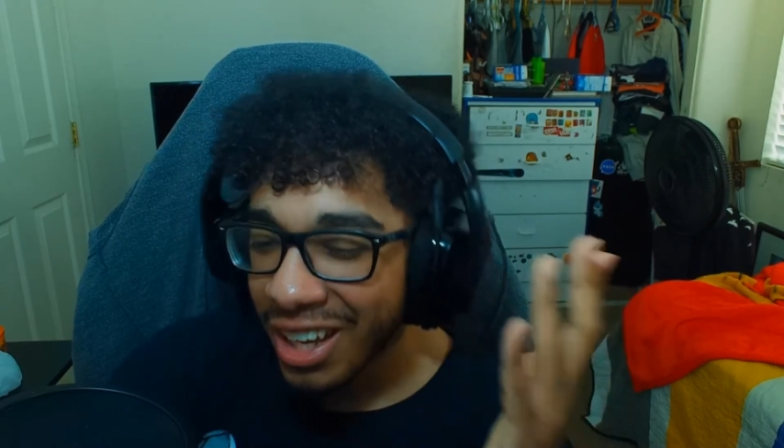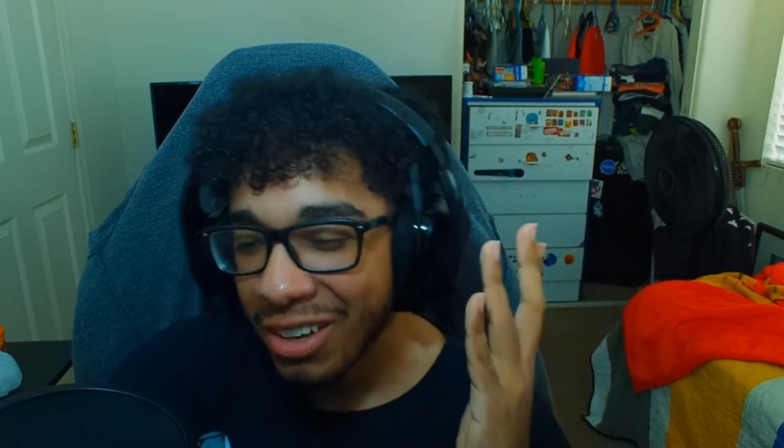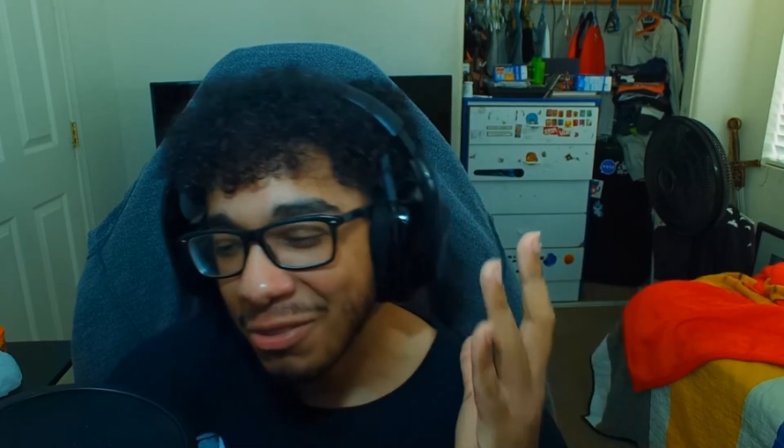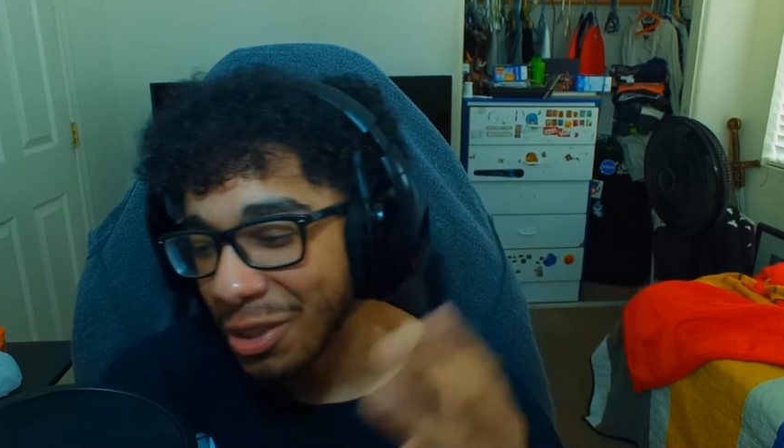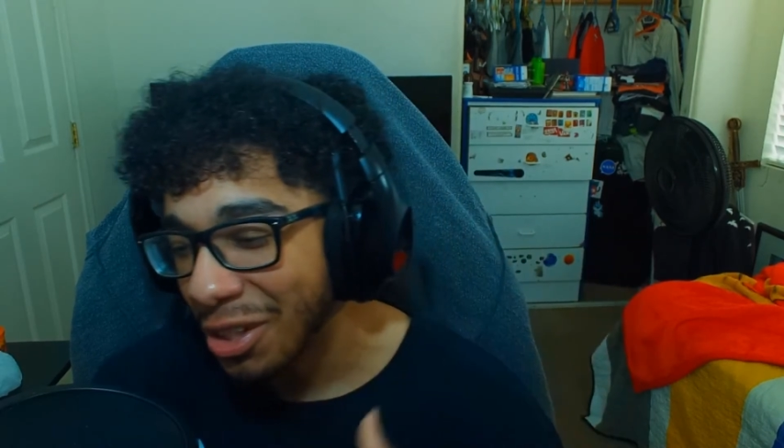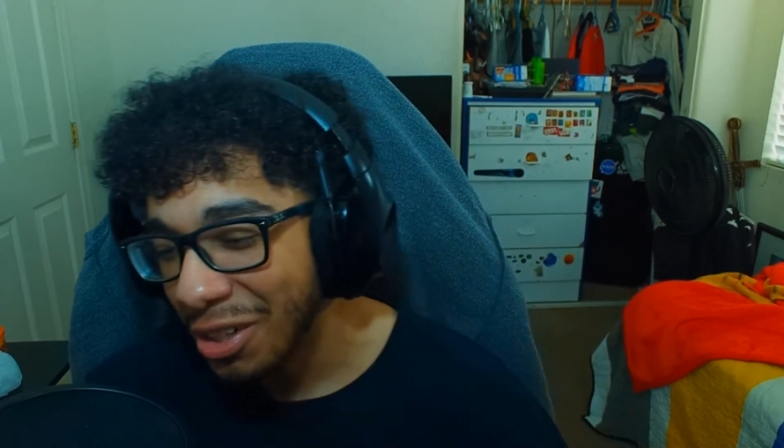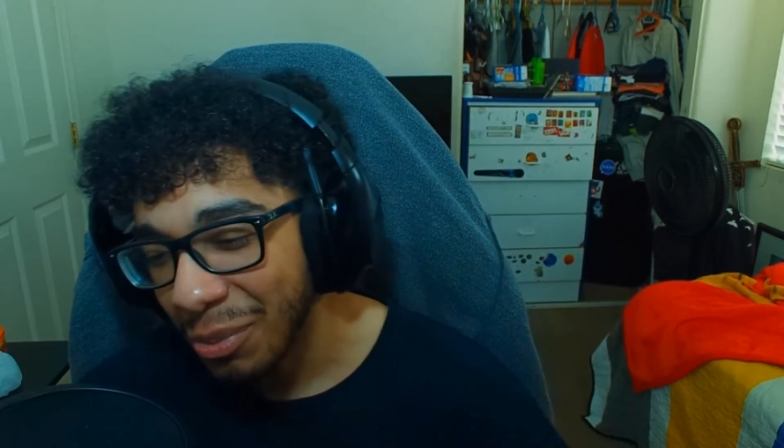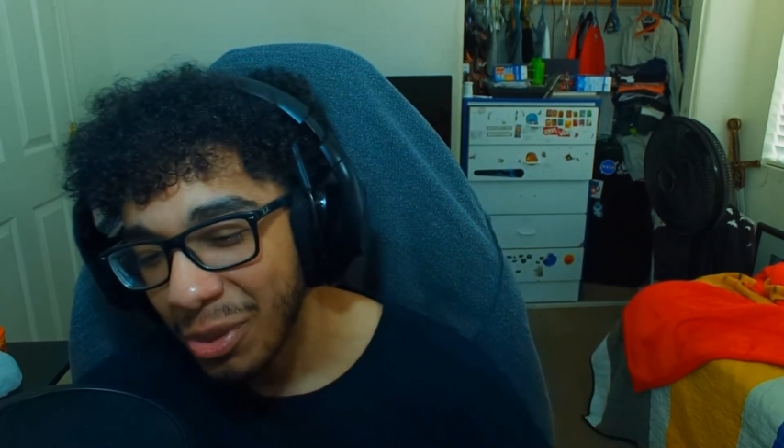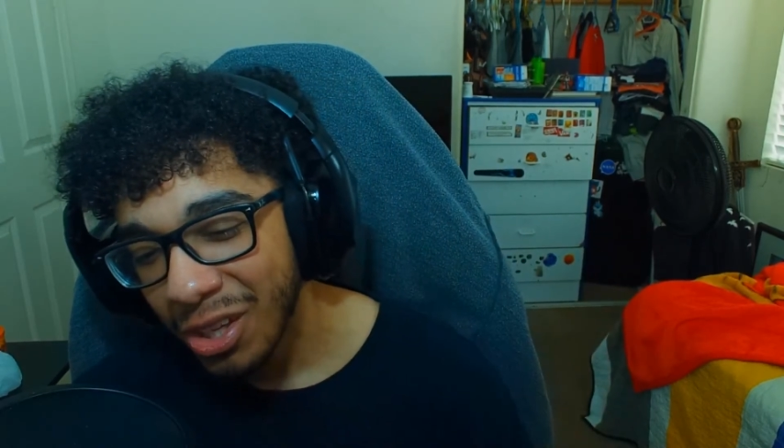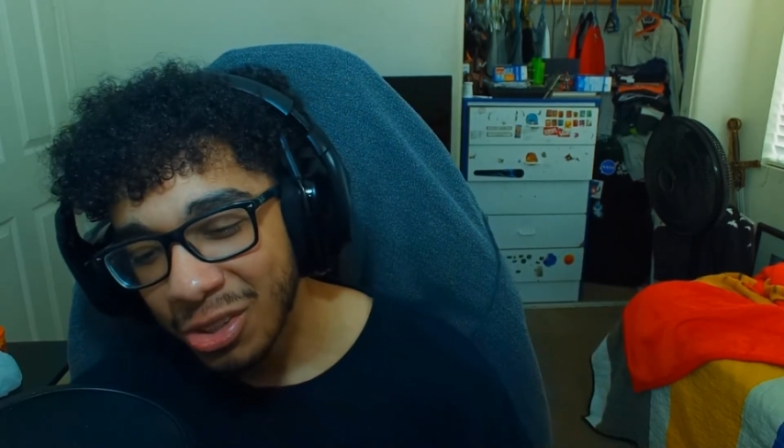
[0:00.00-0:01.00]
I forgot her
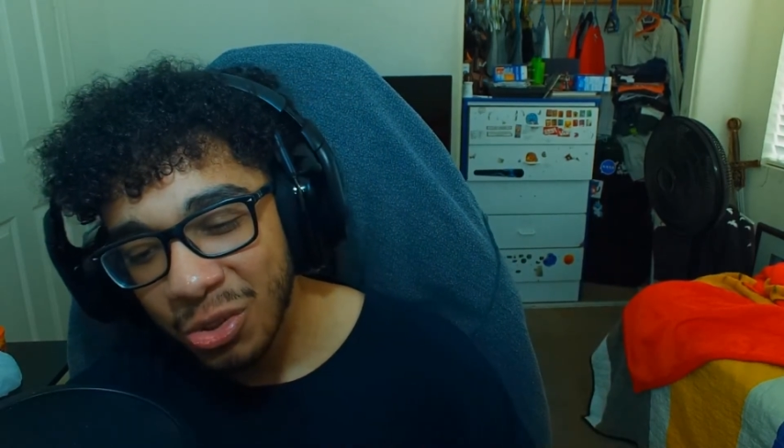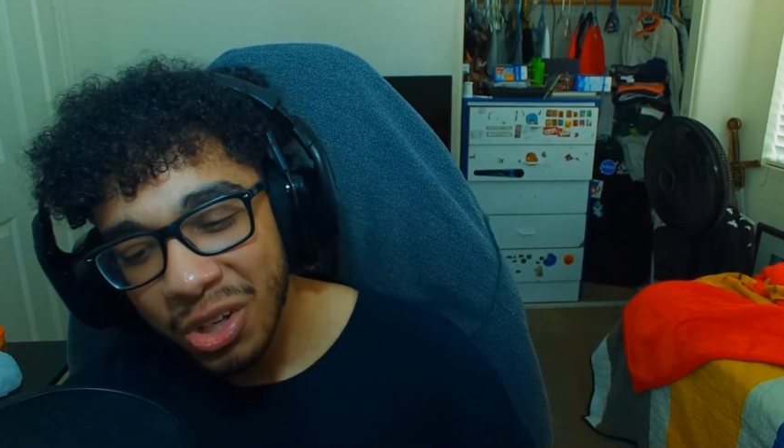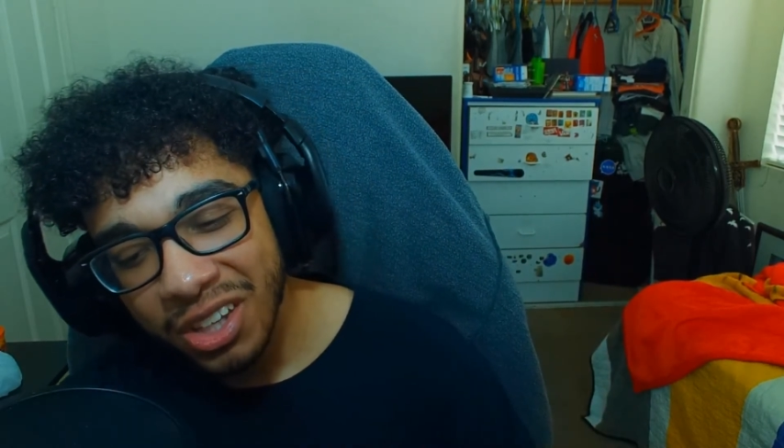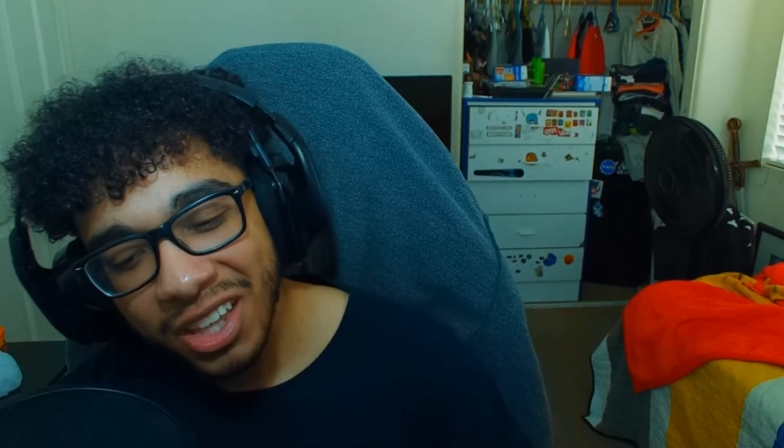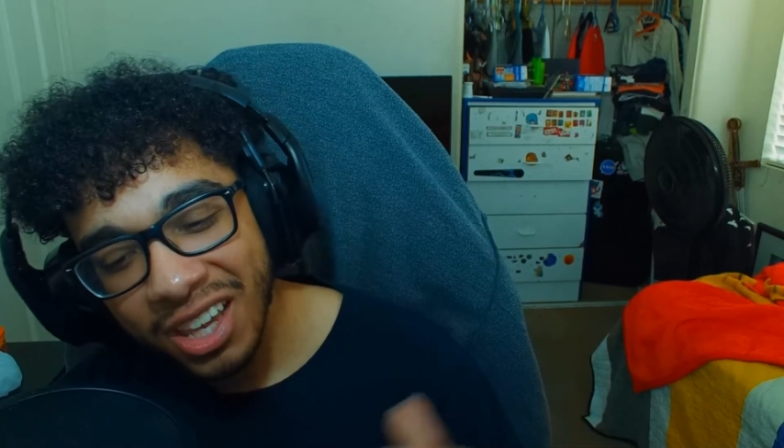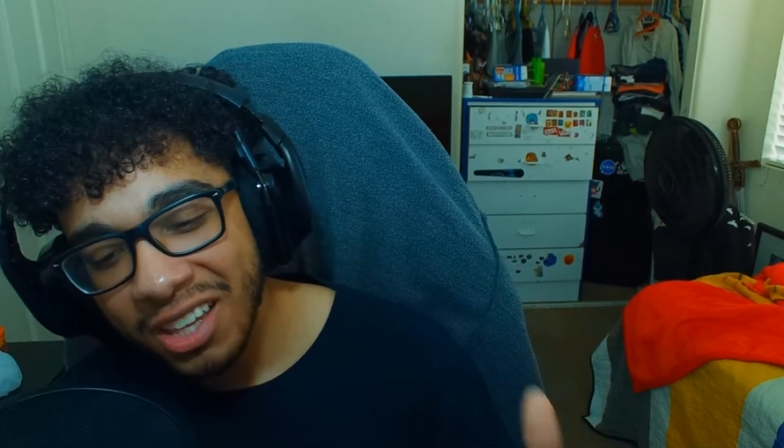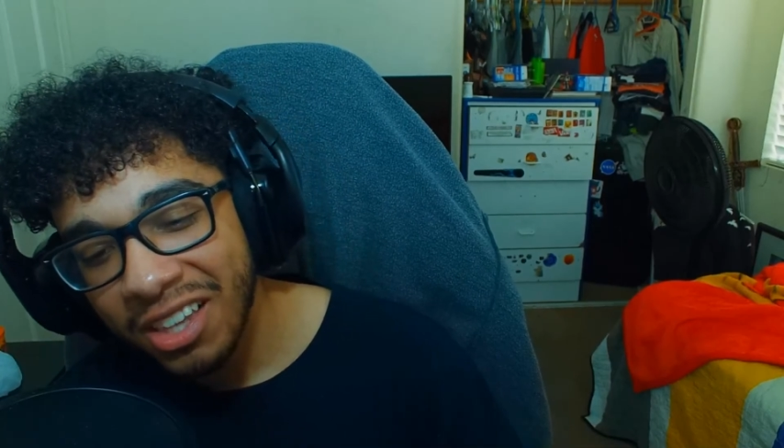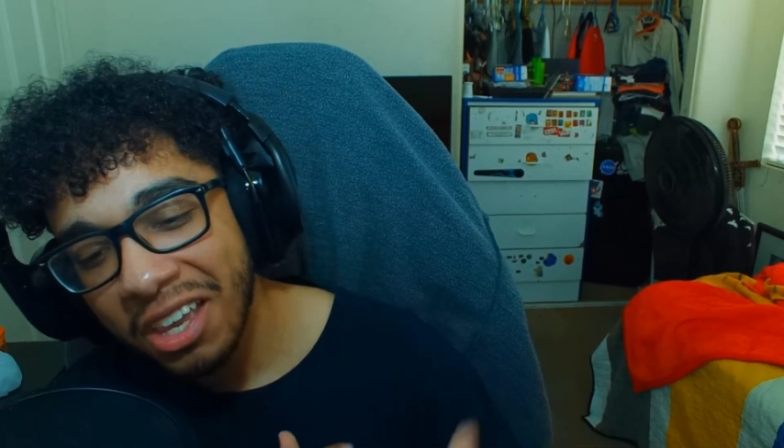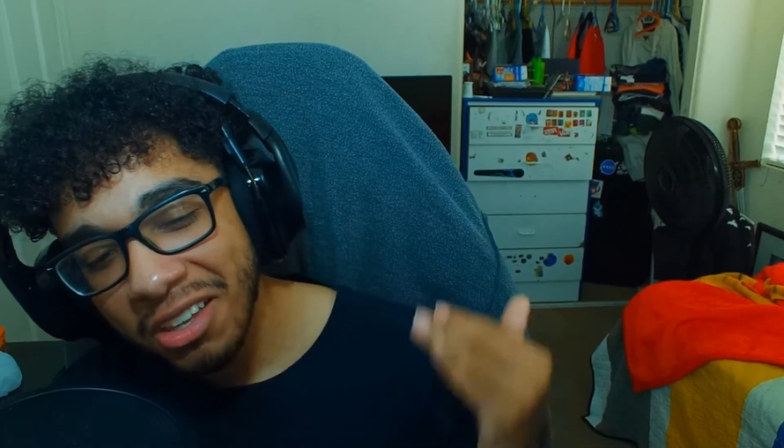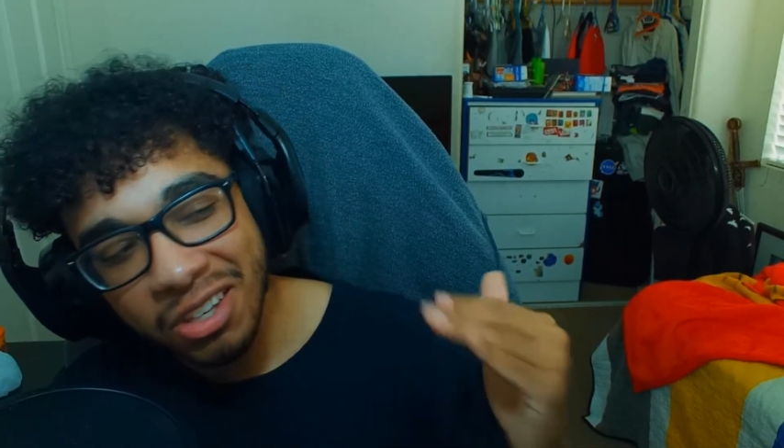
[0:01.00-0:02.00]
name. Dude, they
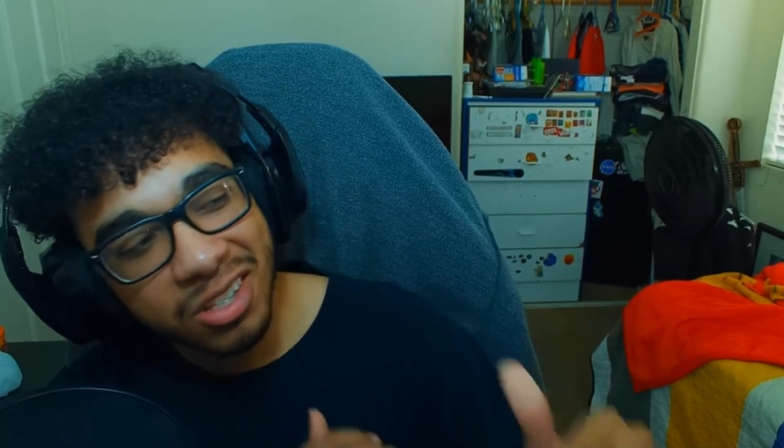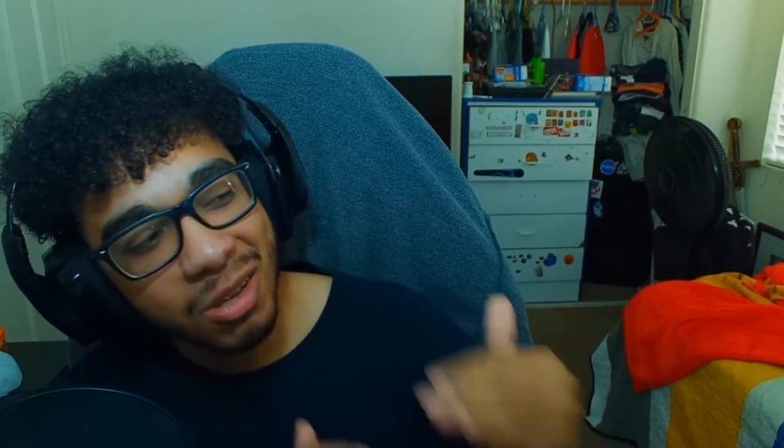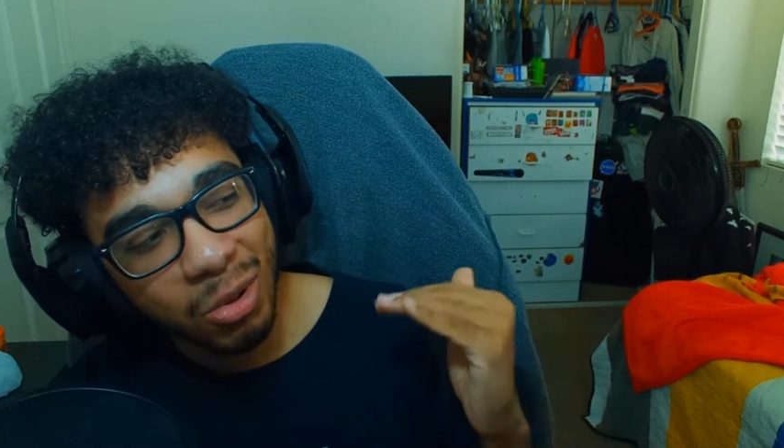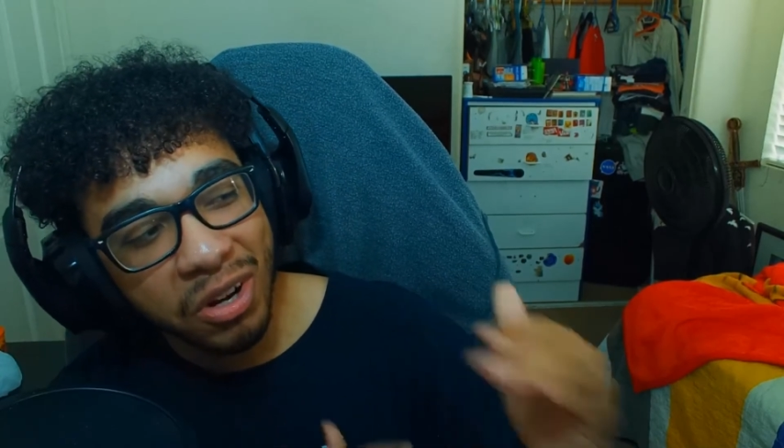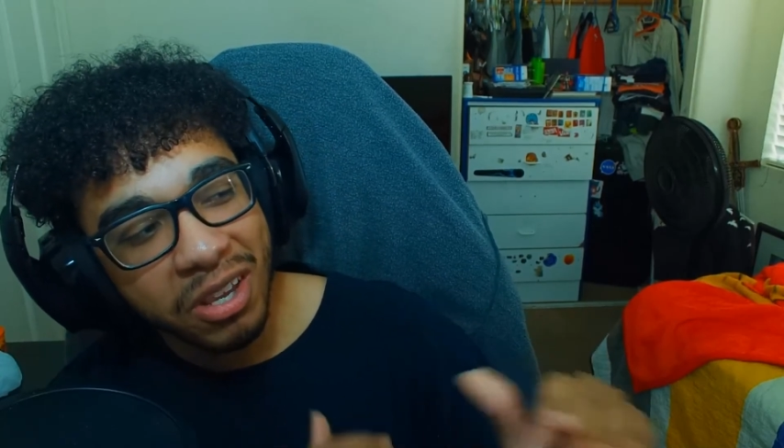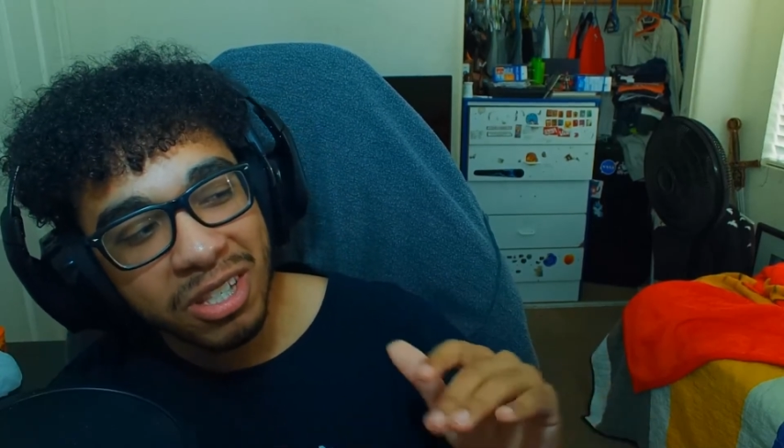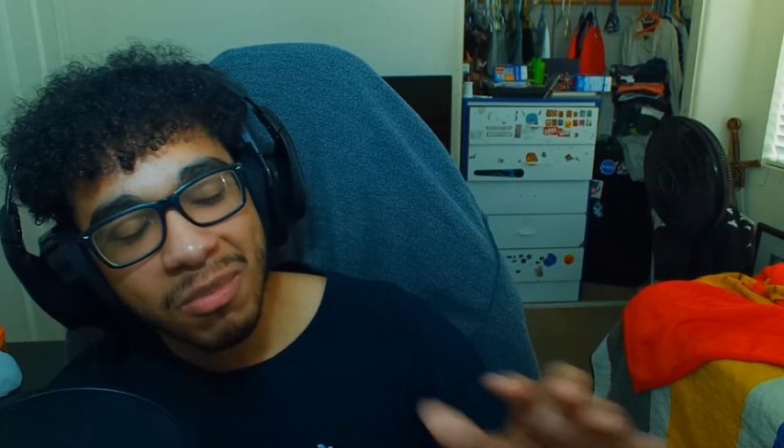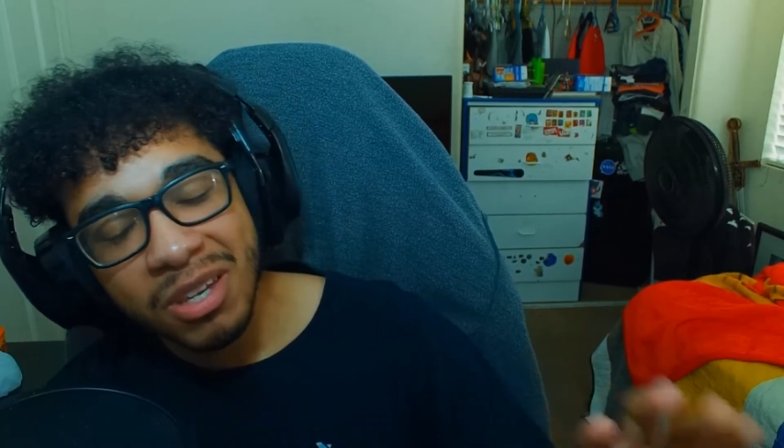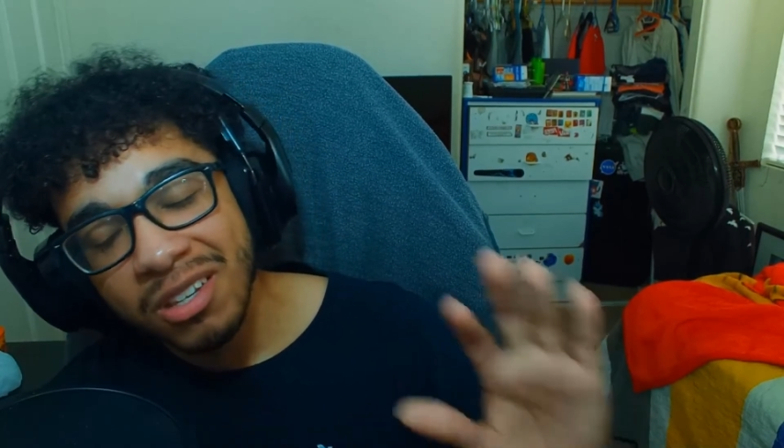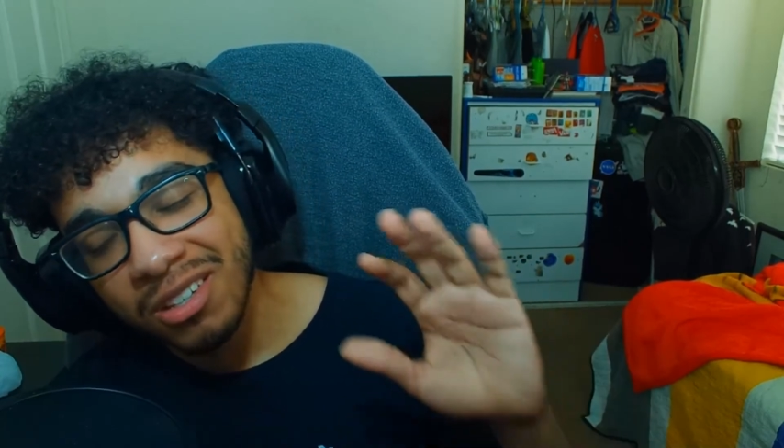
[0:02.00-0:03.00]
they just keep throwing names
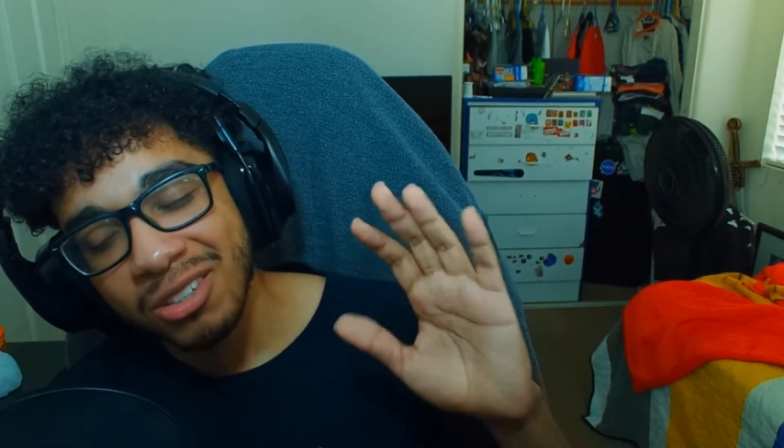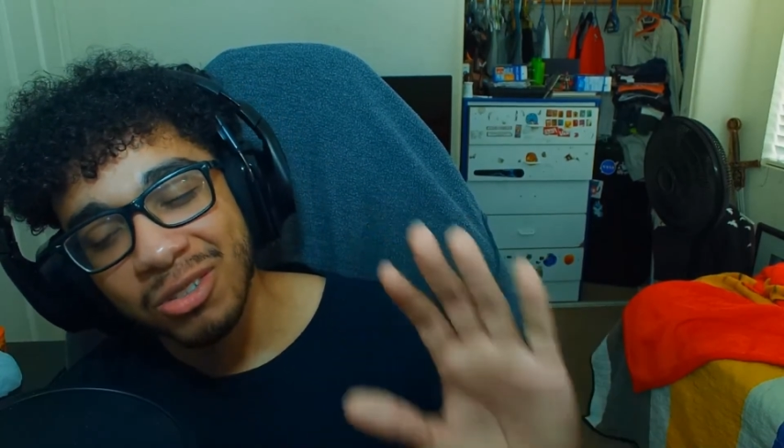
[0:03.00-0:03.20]
at me.